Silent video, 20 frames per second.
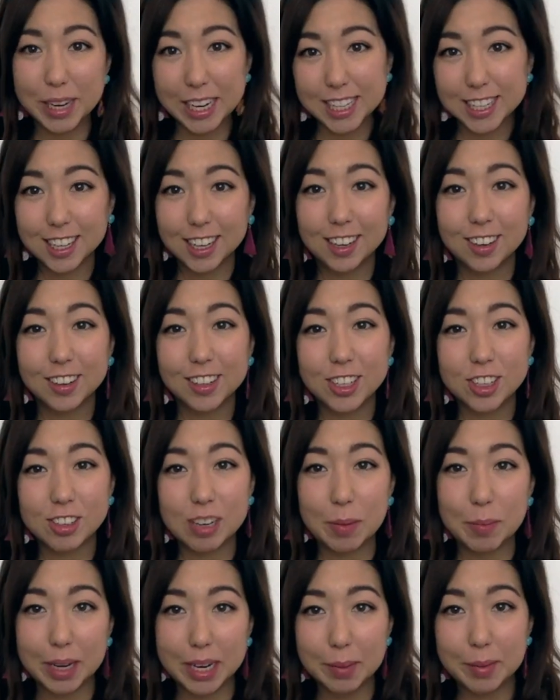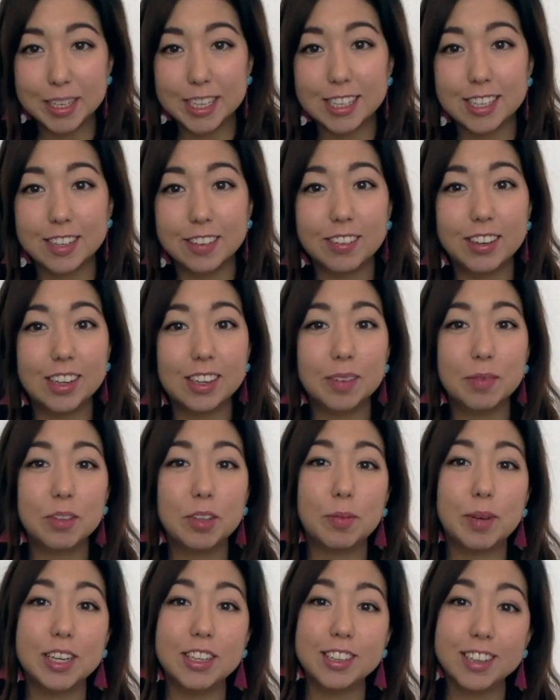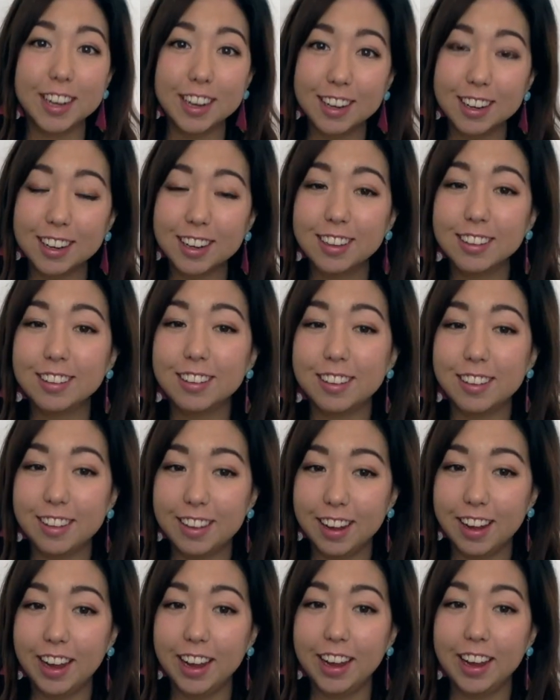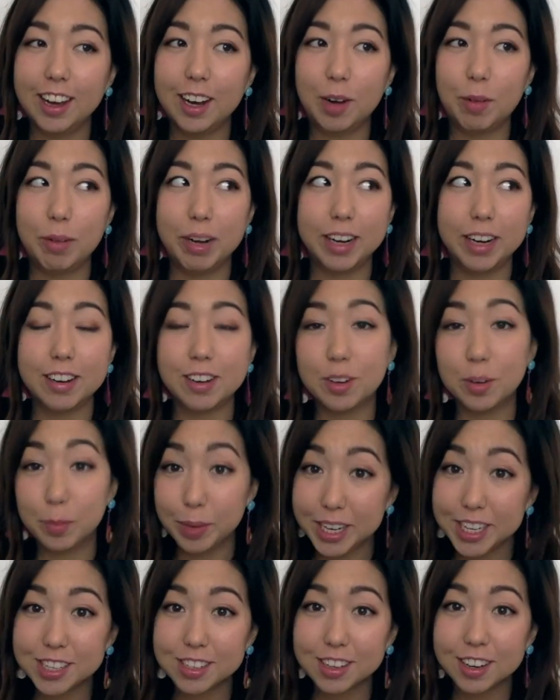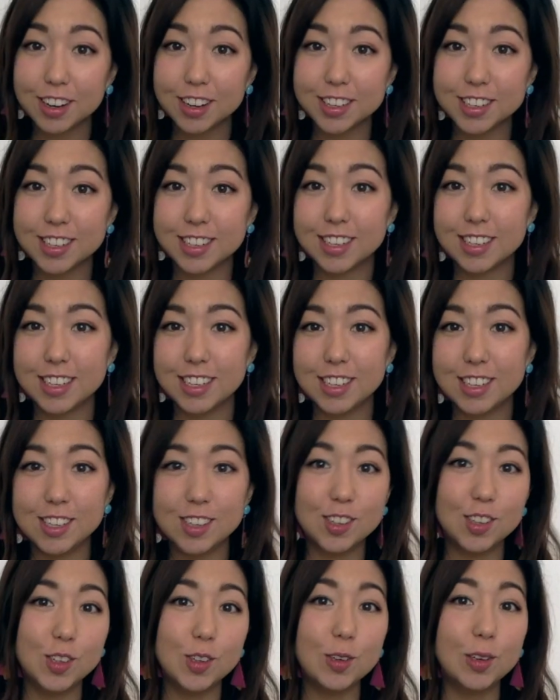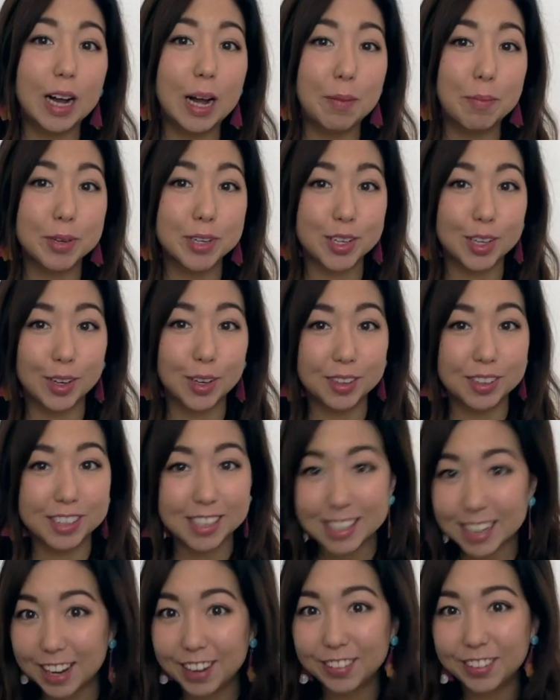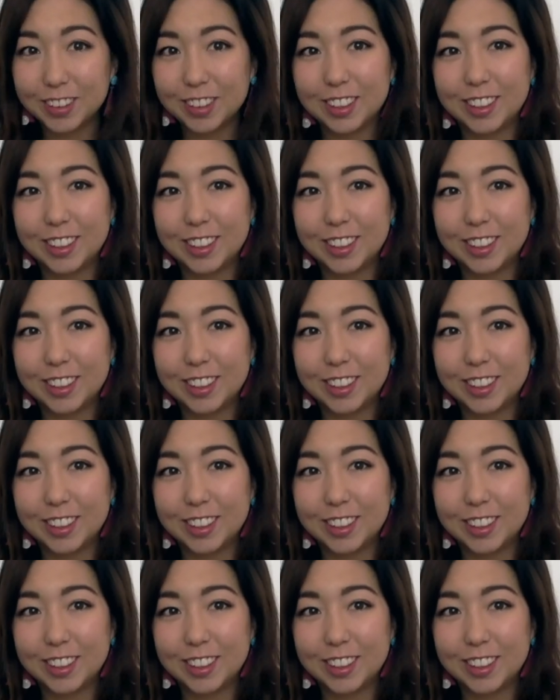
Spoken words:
Minasan konnichiwa, my name is Lisa and welcome to my channel. Today I'll be reacting to Beastars Season 2 Episode 7.